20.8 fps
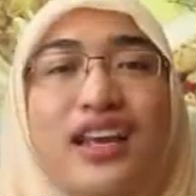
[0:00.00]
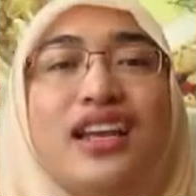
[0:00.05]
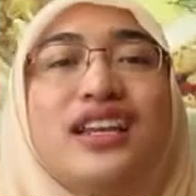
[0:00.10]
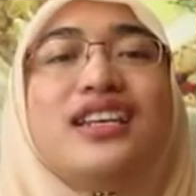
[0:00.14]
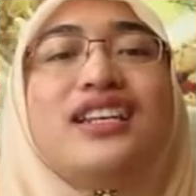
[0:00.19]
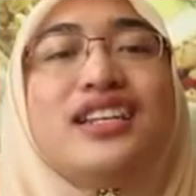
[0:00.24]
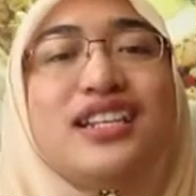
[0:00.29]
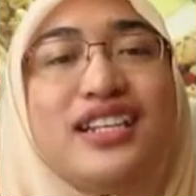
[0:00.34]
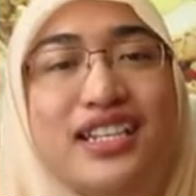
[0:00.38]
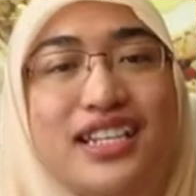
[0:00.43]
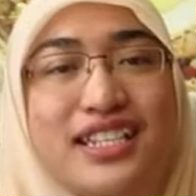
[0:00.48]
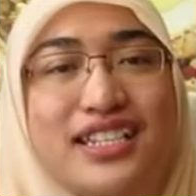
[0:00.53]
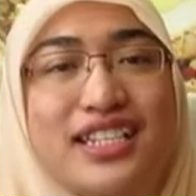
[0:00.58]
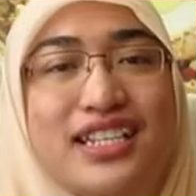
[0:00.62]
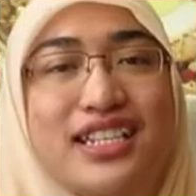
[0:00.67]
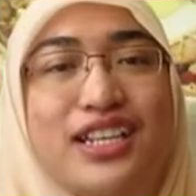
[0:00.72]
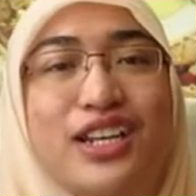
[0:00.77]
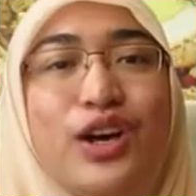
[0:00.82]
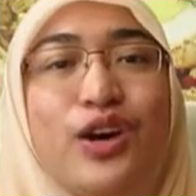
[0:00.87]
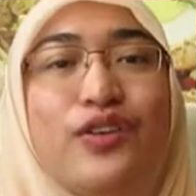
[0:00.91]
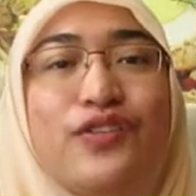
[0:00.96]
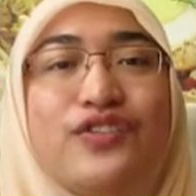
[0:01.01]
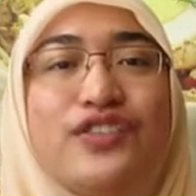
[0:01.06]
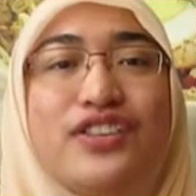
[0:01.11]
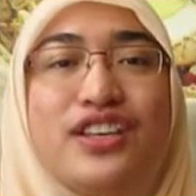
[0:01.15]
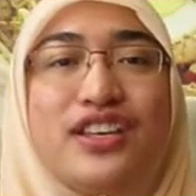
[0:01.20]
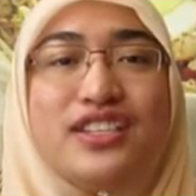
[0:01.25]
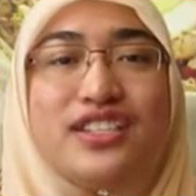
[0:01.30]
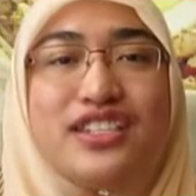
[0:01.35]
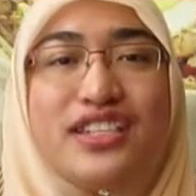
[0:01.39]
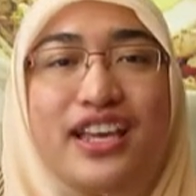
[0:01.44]
The reason of
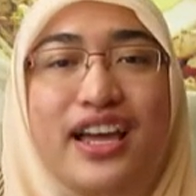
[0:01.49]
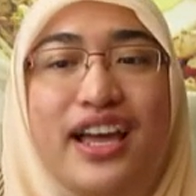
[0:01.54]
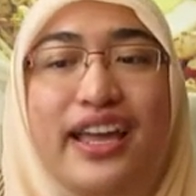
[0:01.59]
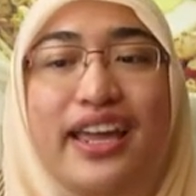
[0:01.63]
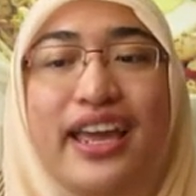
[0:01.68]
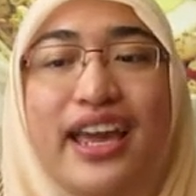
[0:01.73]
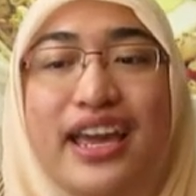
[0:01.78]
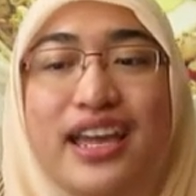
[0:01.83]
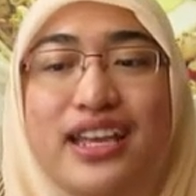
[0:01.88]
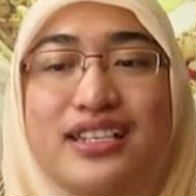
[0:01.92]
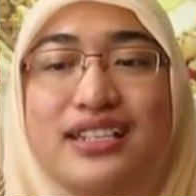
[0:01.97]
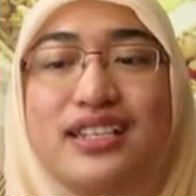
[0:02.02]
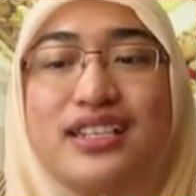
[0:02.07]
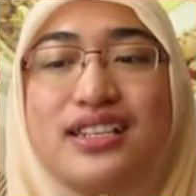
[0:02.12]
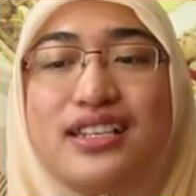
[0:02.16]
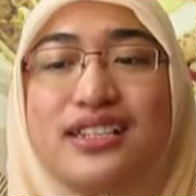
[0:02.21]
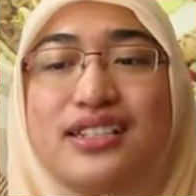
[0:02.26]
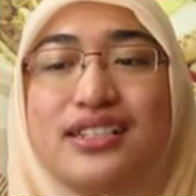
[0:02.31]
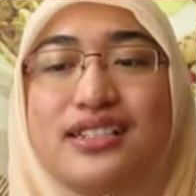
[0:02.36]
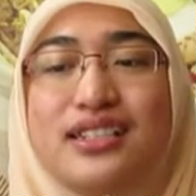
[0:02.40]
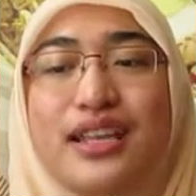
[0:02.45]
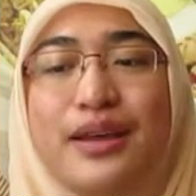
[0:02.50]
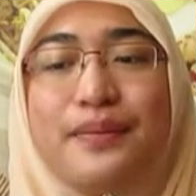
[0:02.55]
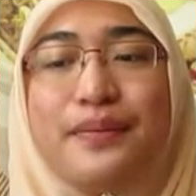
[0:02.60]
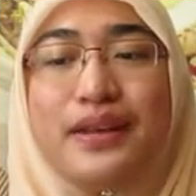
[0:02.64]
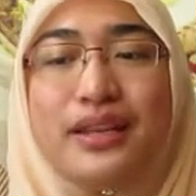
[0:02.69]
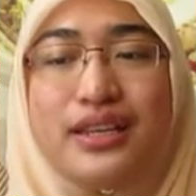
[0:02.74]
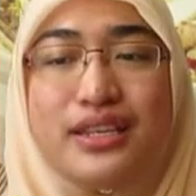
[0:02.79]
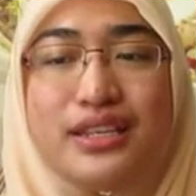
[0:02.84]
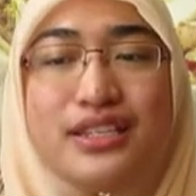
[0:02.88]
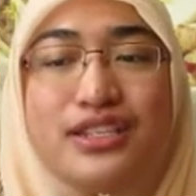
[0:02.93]
GIS is
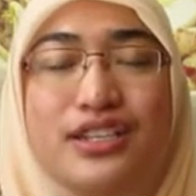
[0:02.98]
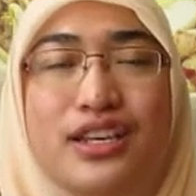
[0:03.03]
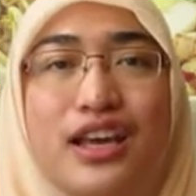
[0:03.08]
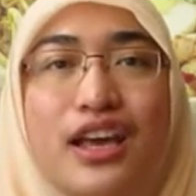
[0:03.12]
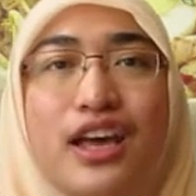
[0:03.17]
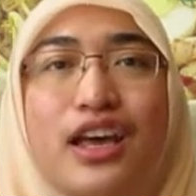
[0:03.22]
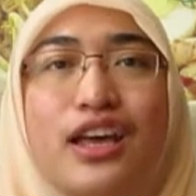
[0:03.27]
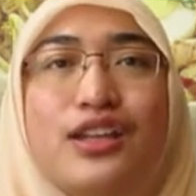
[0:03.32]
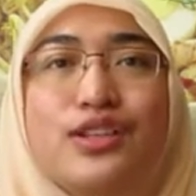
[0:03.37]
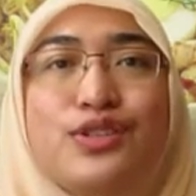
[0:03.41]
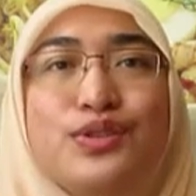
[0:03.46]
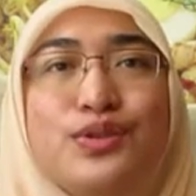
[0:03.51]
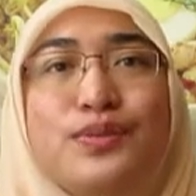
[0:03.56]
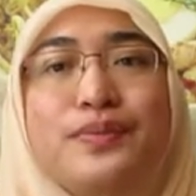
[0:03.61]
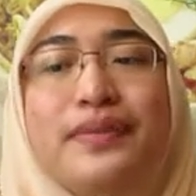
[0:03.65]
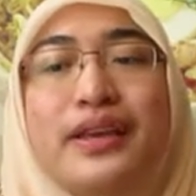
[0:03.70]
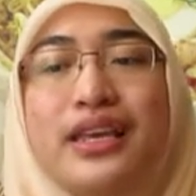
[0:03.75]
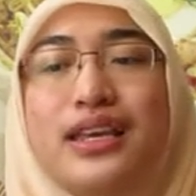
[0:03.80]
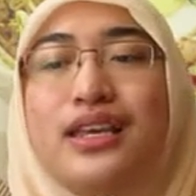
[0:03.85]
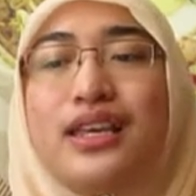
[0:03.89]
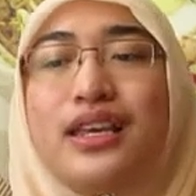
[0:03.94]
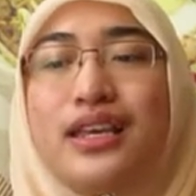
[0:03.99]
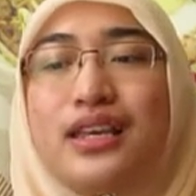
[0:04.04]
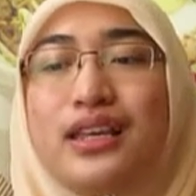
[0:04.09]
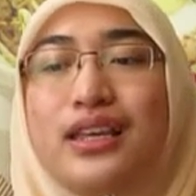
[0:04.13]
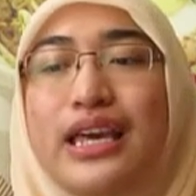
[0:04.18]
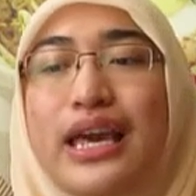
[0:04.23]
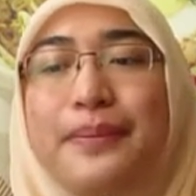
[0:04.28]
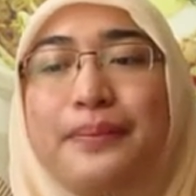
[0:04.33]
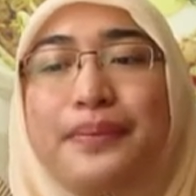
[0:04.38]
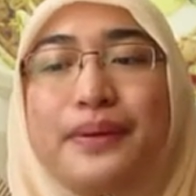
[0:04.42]
established to make it
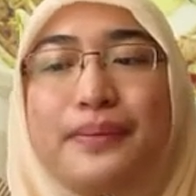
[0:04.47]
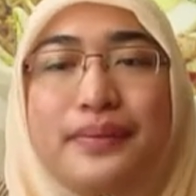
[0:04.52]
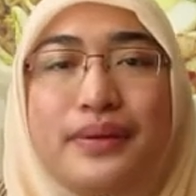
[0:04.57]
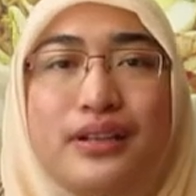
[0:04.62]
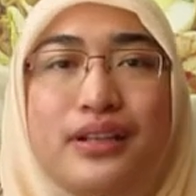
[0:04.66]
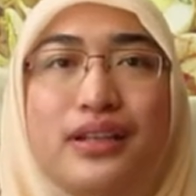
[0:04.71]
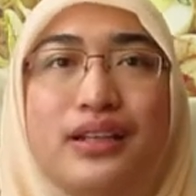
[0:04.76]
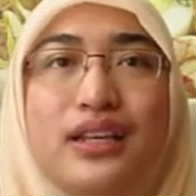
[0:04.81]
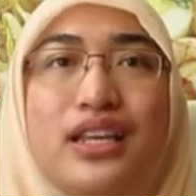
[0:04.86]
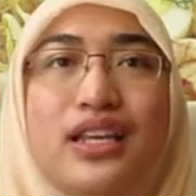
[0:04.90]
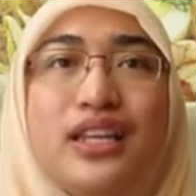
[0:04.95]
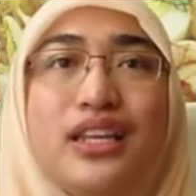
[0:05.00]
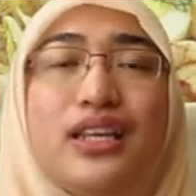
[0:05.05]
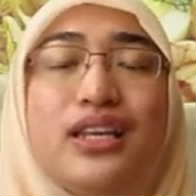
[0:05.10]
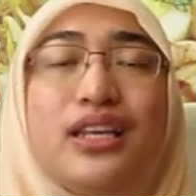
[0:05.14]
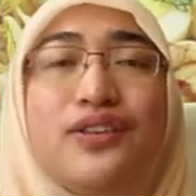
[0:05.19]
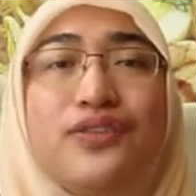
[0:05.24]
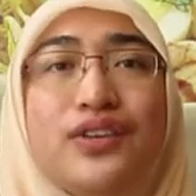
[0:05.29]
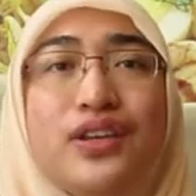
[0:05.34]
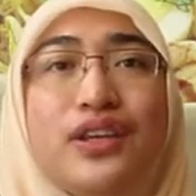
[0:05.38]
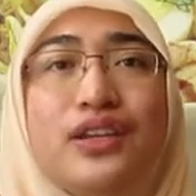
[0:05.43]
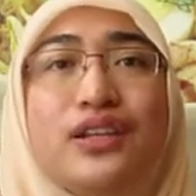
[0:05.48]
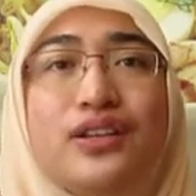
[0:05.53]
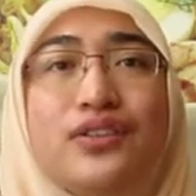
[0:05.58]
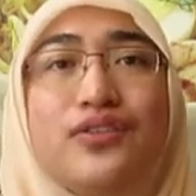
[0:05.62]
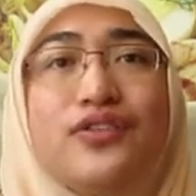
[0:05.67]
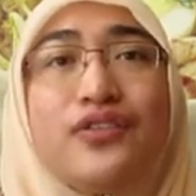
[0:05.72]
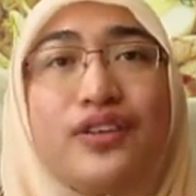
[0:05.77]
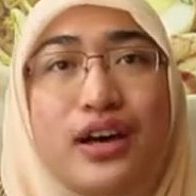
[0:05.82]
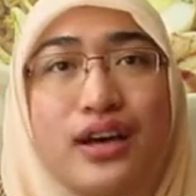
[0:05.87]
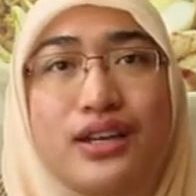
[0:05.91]
capable in giving the
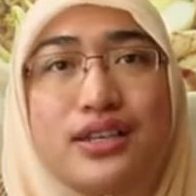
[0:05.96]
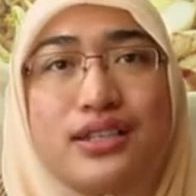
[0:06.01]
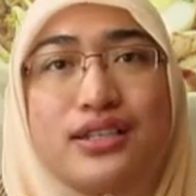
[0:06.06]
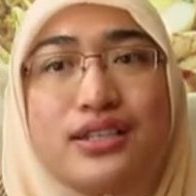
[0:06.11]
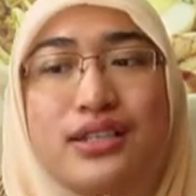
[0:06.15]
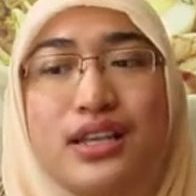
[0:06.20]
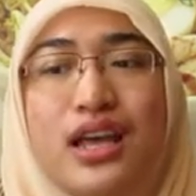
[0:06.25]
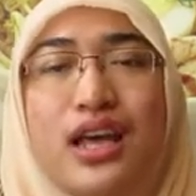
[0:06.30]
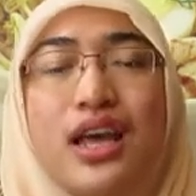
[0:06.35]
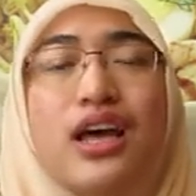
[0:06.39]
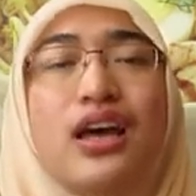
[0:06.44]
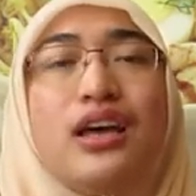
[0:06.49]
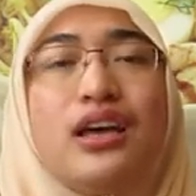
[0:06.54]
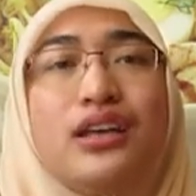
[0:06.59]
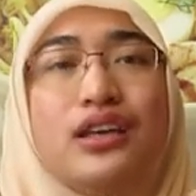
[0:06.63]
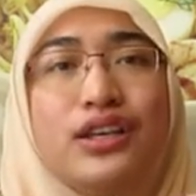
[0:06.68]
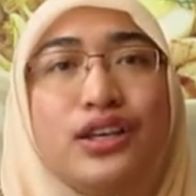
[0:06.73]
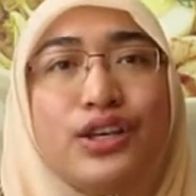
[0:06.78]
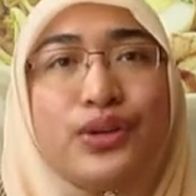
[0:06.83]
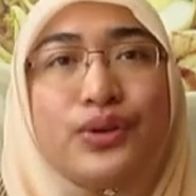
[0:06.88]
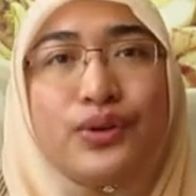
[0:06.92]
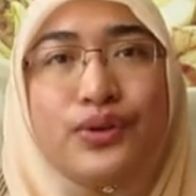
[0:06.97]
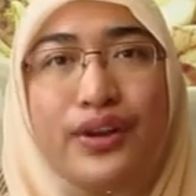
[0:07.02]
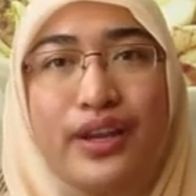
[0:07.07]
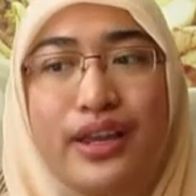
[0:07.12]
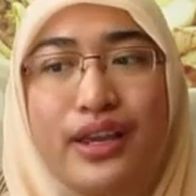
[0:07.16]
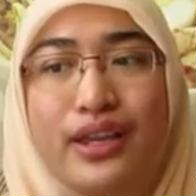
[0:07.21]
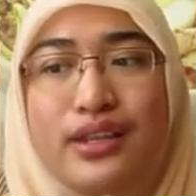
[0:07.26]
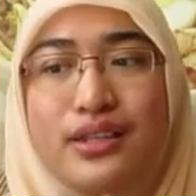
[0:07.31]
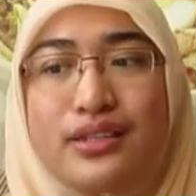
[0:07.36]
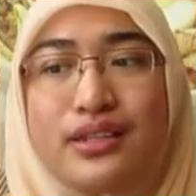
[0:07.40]
fast,
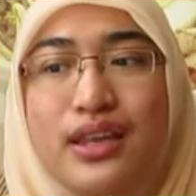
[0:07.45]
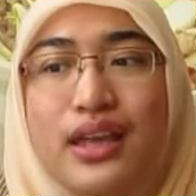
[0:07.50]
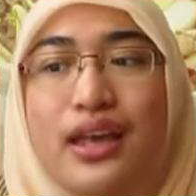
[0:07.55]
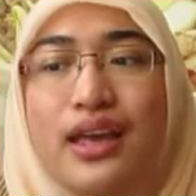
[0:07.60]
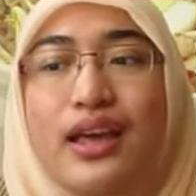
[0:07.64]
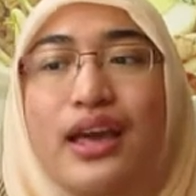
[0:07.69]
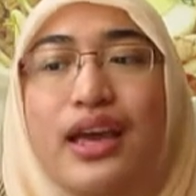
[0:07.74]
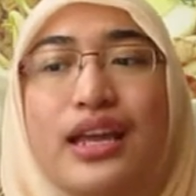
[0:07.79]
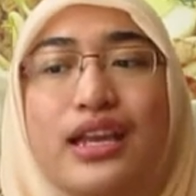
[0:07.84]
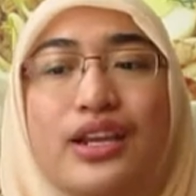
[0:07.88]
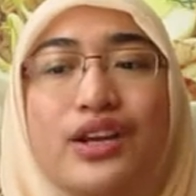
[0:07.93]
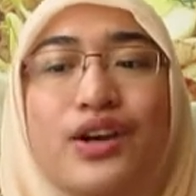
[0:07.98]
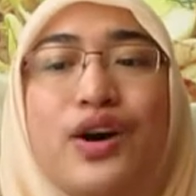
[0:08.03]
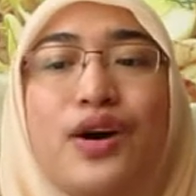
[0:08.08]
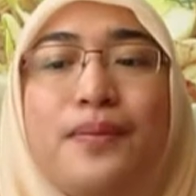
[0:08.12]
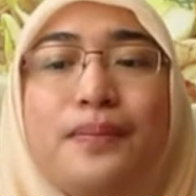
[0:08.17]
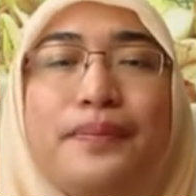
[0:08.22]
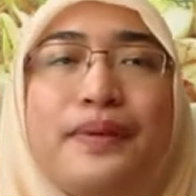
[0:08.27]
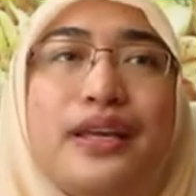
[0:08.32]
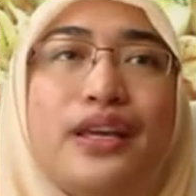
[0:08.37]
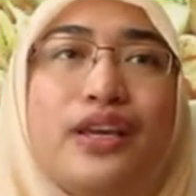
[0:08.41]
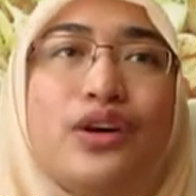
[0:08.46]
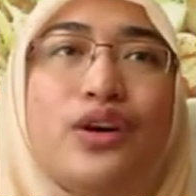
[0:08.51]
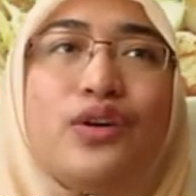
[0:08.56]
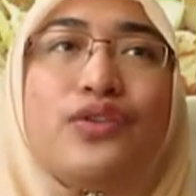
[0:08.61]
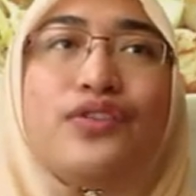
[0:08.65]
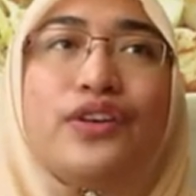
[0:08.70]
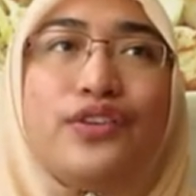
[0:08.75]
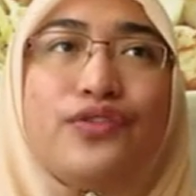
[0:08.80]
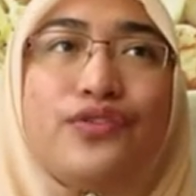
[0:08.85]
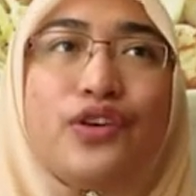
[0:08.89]
accurate, and complete of
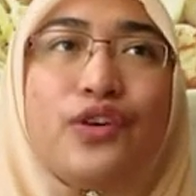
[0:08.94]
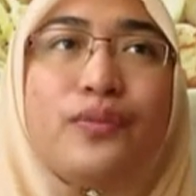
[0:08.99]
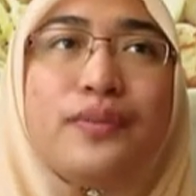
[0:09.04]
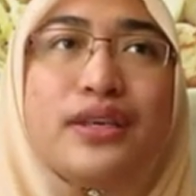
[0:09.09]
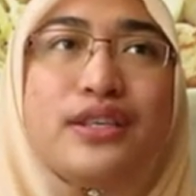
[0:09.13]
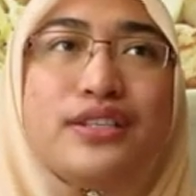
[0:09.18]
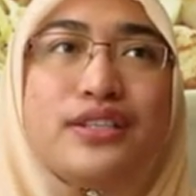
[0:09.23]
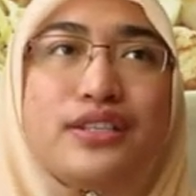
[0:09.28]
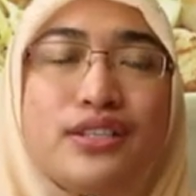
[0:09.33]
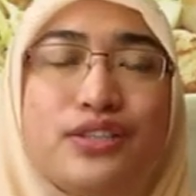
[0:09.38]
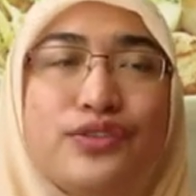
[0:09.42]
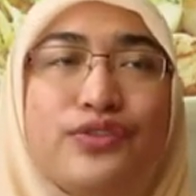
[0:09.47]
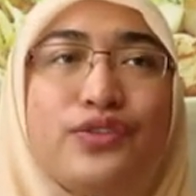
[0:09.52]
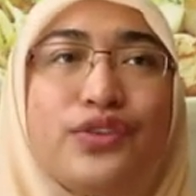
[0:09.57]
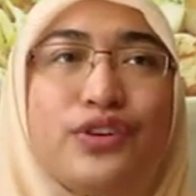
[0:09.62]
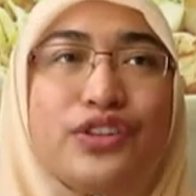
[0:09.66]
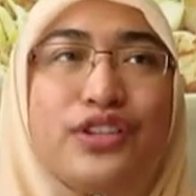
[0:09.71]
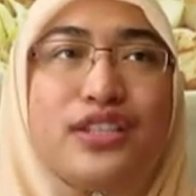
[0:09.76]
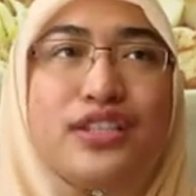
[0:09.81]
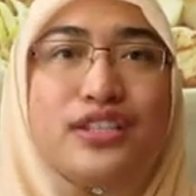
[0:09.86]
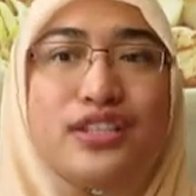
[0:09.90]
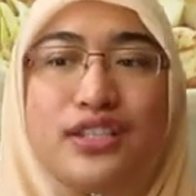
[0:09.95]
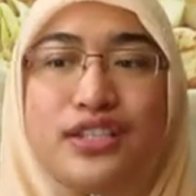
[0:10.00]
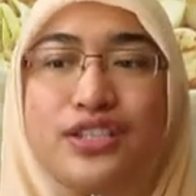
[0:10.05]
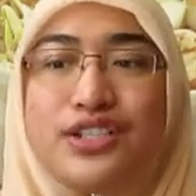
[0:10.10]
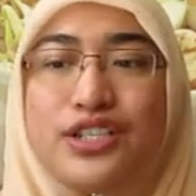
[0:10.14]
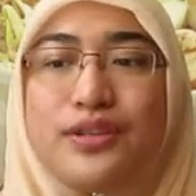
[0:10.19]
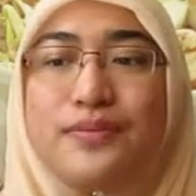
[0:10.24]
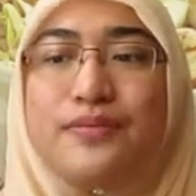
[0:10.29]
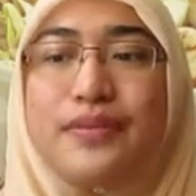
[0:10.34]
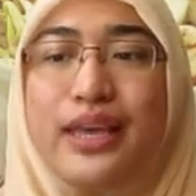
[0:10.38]
information for
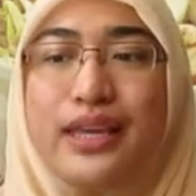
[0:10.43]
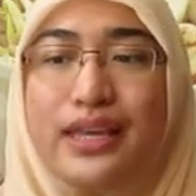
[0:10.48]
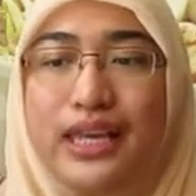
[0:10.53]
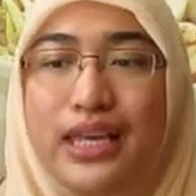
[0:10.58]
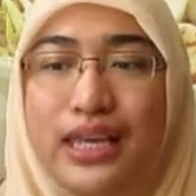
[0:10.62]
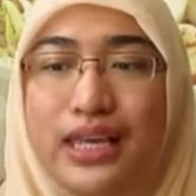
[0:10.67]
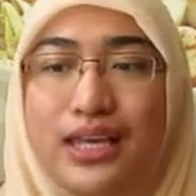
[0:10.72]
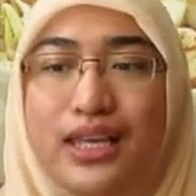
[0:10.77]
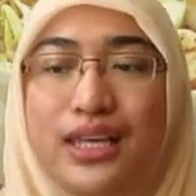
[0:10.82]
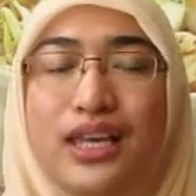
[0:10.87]
decision making.